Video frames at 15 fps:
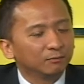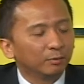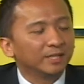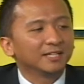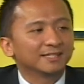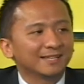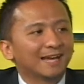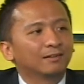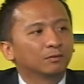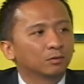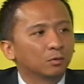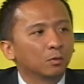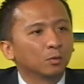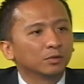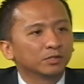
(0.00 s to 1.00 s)
we designed the
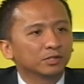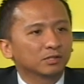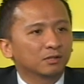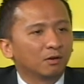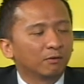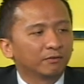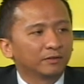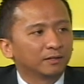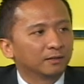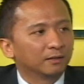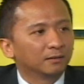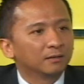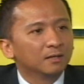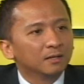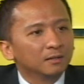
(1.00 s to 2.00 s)
rules over the
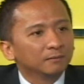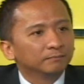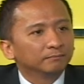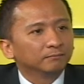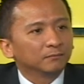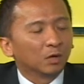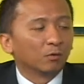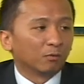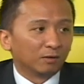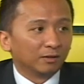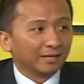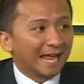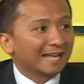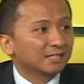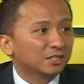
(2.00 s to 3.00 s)

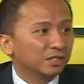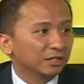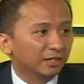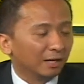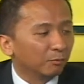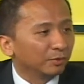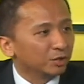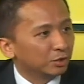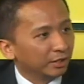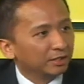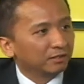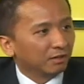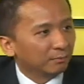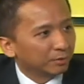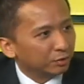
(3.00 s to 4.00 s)
last year, and we trained the
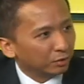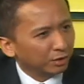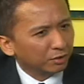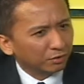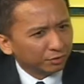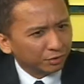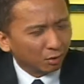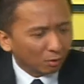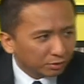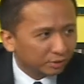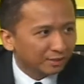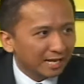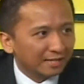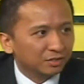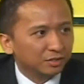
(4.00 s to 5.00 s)
arbitrators also
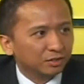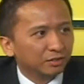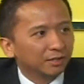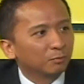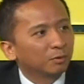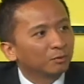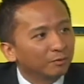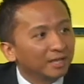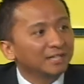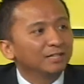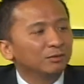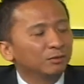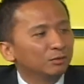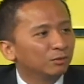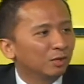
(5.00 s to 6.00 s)
last year, and we're ready to
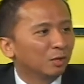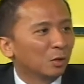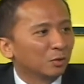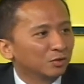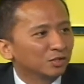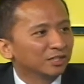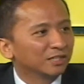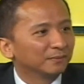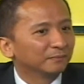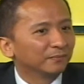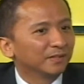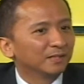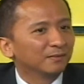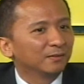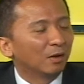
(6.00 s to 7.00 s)
do the launching
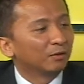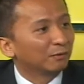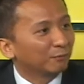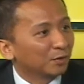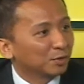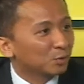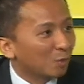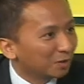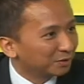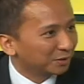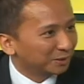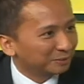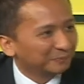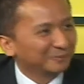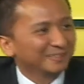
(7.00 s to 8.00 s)
on the first quarter.
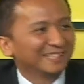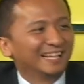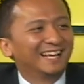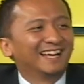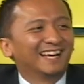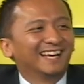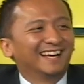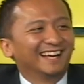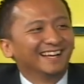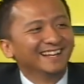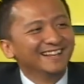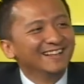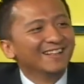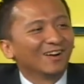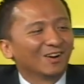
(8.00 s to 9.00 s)
First quarter.
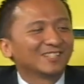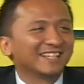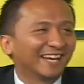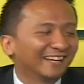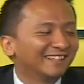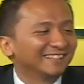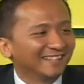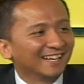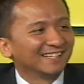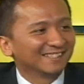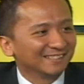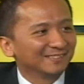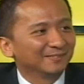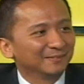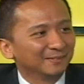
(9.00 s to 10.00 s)
So within the next month.